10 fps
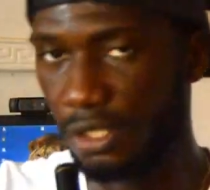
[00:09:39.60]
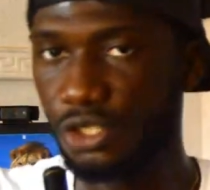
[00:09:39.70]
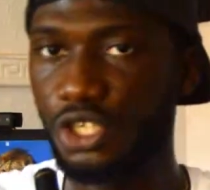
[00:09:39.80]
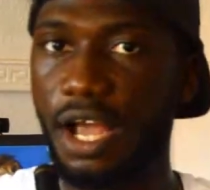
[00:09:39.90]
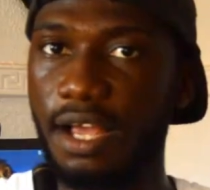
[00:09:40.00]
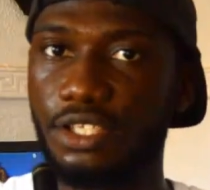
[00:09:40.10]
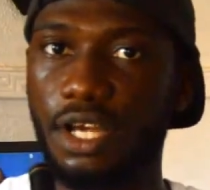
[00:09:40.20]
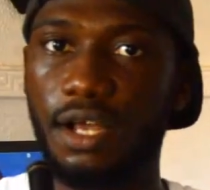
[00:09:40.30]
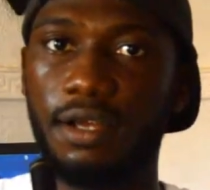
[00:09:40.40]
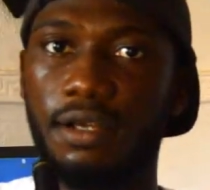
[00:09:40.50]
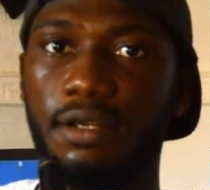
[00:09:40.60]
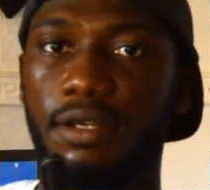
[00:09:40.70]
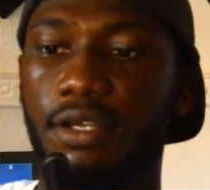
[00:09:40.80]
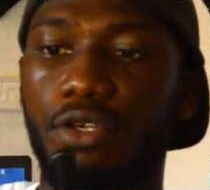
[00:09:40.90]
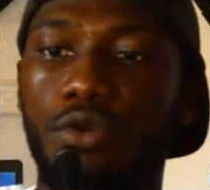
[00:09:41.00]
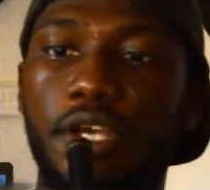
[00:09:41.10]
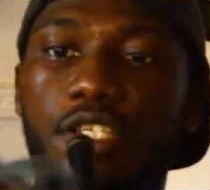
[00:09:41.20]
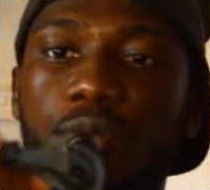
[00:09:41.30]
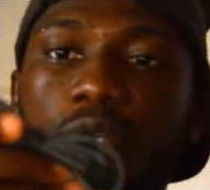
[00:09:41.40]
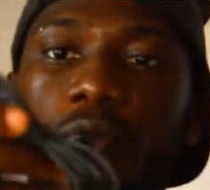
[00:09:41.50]
a charger, a
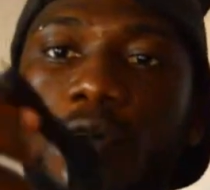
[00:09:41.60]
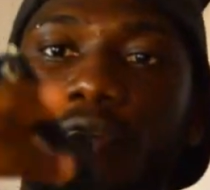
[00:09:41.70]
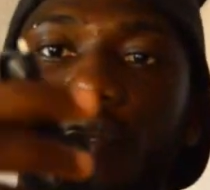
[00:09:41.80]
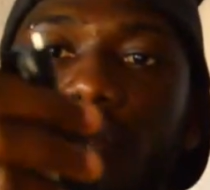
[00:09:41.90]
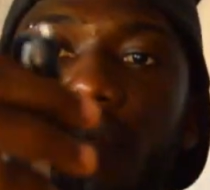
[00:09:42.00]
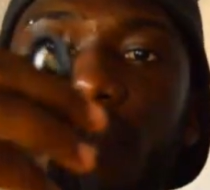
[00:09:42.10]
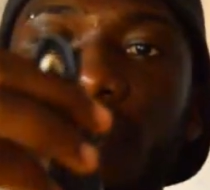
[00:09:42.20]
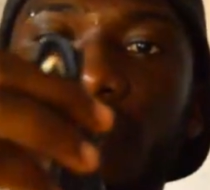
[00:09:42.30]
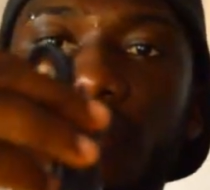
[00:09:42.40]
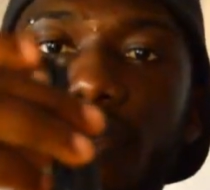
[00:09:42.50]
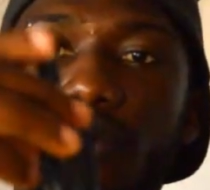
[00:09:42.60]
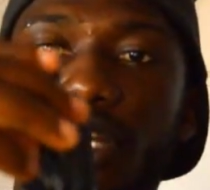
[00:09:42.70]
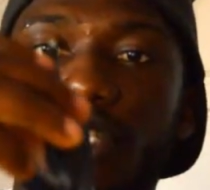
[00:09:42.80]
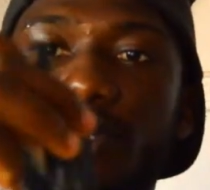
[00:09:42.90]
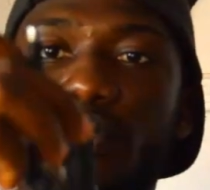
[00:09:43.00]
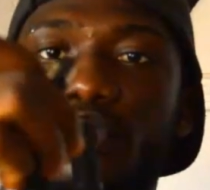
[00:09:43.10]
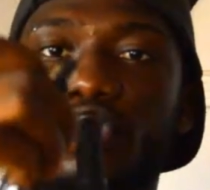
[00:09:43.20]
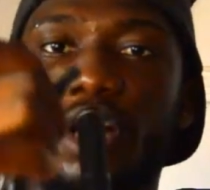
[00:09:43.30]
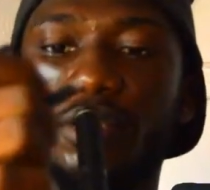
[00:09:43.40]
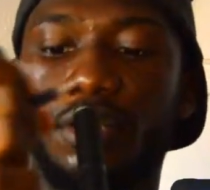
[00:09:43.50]
USB cord, a USB to
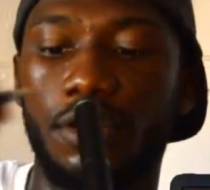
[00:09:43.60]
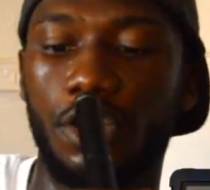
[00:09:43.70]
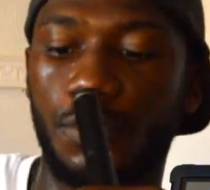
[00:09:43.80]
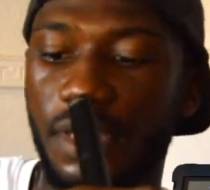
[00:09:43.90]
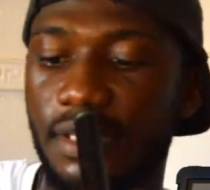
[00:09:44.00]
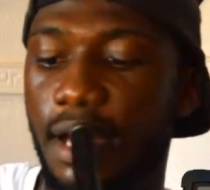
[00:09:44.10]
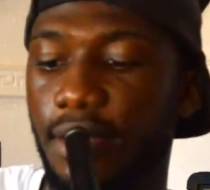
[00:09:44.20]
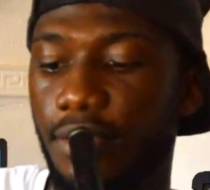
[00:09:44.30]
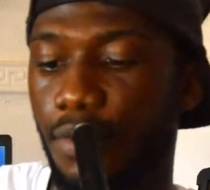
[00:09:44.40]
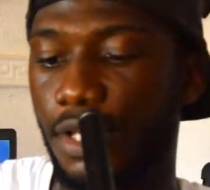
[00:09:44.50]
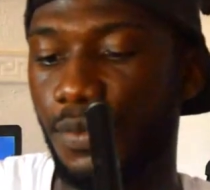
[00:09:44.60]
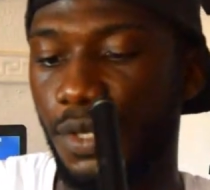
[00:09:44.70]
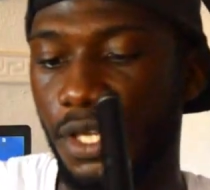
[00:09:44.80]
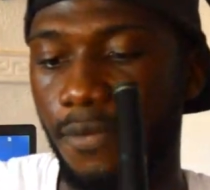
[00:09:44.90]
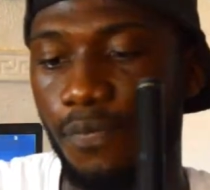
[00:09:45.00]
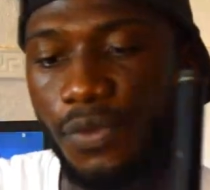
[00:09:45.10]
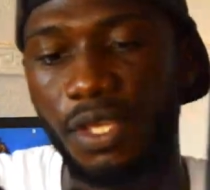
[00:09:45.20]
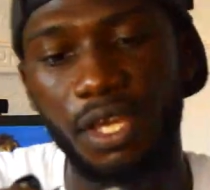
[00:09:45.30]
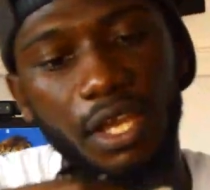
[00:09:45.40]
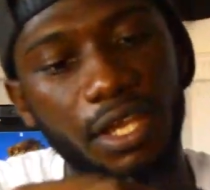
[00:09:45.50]
charge. You can just insert the USB
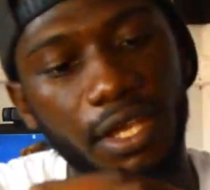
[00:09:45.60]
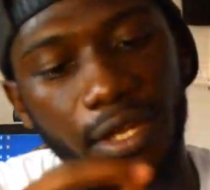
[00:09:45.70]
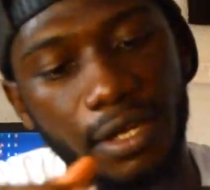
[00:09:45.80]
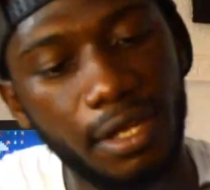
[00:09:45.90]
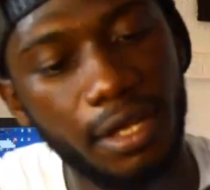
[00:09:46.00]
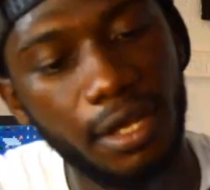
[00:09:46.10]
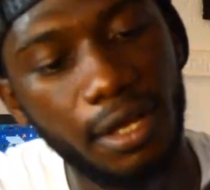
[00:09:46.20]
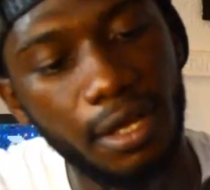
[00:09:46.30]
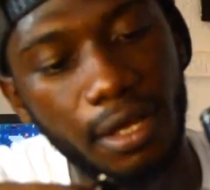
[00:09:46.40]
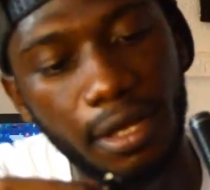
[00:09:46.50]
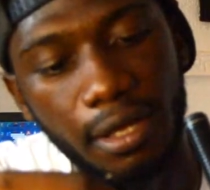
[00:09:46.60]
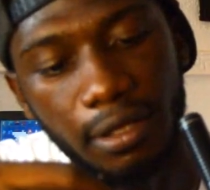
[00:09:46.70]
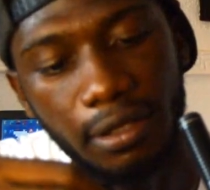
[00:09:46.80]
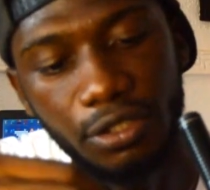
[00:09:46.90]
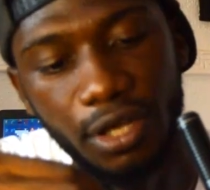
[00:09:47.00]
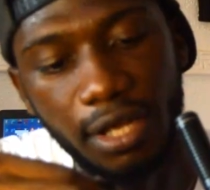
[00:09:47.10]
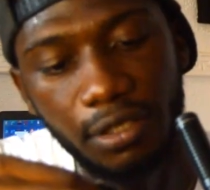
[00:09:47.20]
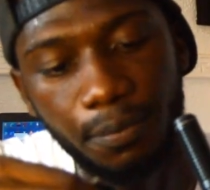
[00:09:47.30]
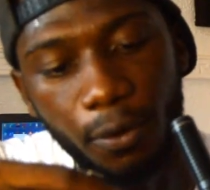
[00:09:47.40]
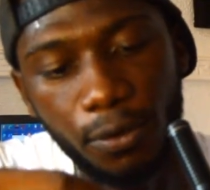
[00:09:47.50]
in the
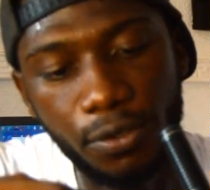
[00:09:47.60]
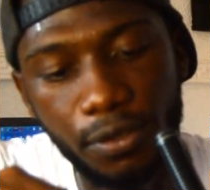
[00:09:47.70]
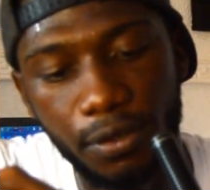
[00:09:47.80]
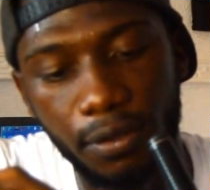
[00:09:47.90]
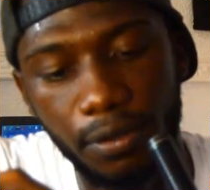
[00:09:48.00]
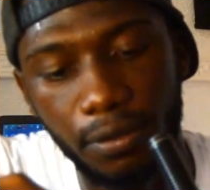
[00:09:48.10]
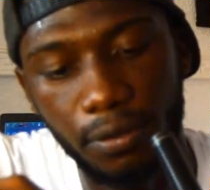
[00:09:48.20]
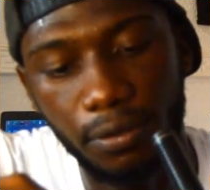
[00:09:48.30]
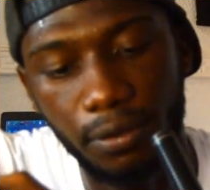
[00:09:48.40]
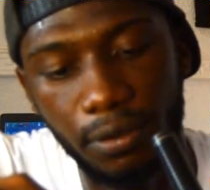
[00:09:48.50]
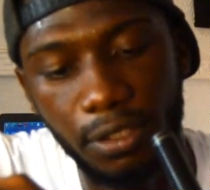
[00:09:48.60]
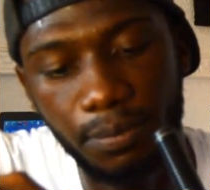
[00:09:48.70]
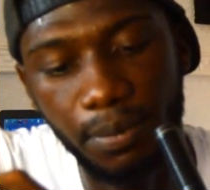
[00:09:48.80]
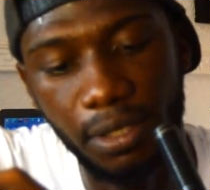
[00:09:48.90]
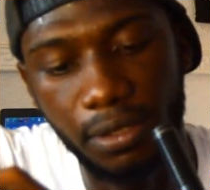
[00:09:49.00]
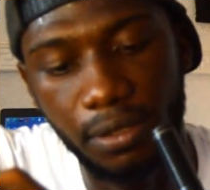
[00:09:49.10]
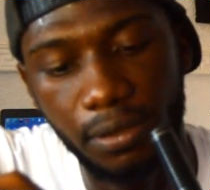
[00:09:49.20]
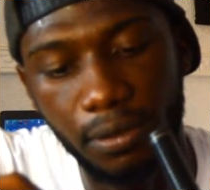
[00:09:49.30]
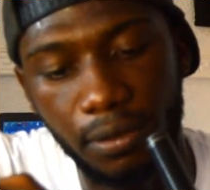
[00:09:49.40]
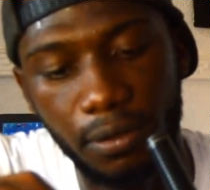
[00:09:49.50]
charging port in this place,
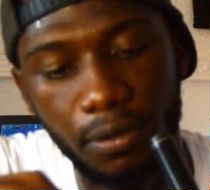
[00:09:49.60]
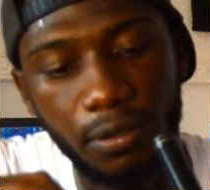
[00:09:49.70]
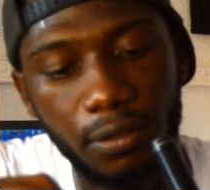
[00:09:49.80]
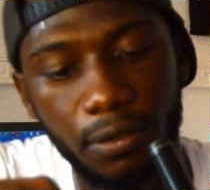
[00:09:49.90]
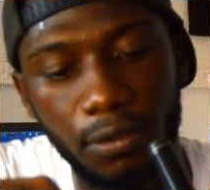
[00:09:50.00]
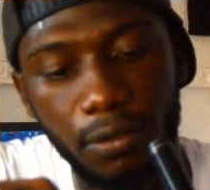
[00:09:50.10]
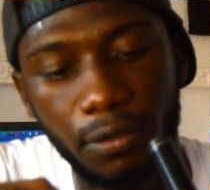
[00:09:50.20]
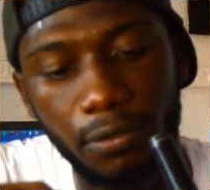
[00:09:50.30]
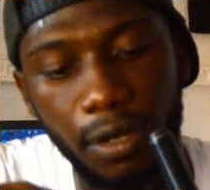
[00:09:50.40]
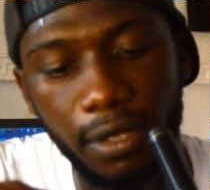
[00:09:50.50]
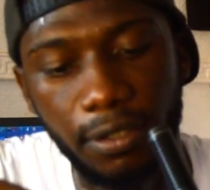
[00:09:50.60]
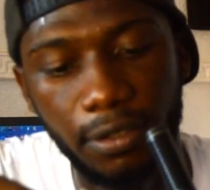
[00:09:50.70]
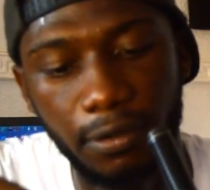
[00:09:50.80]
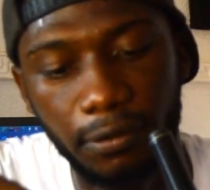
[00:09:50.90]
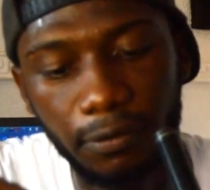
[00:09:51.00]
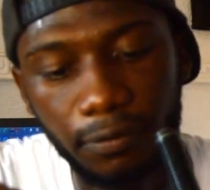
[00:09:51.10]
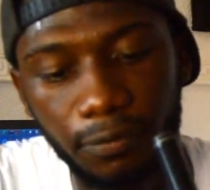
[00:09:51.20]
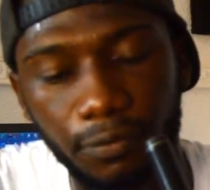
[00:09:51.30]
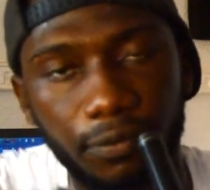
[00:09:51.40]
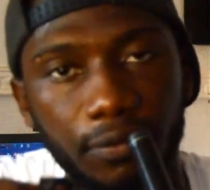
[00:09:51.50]
right?
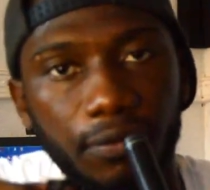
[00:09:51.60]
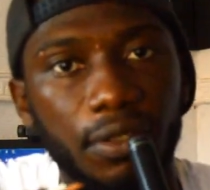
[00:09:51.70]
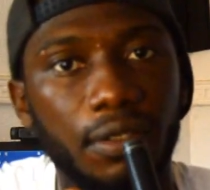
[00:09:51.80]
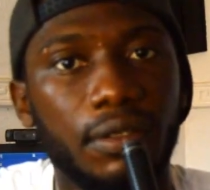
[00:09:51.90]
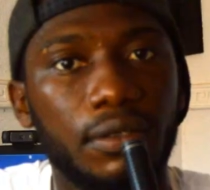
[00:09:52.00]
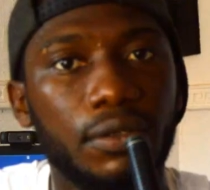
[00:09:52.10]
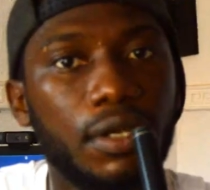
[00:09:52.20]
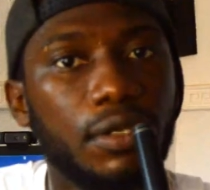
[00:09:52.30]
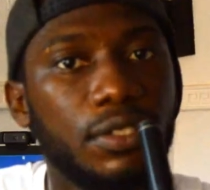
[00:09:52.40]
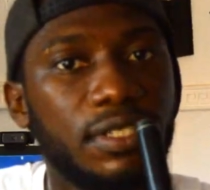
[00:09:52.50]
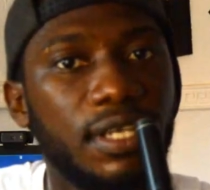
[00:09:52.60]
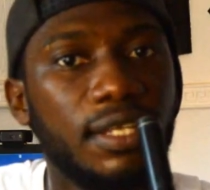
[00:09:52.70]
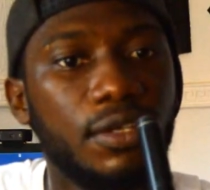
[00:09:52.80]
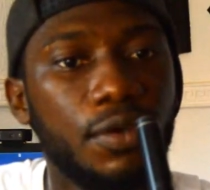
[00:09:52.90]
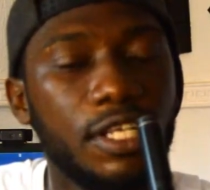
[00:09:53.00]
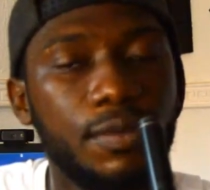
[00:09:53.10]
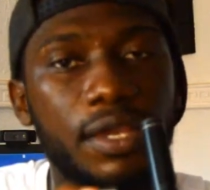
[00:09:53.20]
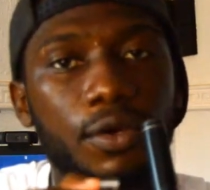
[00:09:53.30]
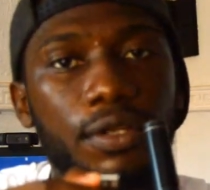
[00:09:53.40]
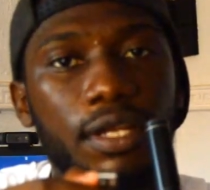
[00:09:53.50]
You can insert the USB
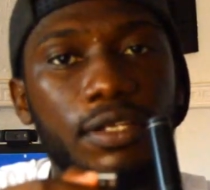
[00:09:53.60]
and you connect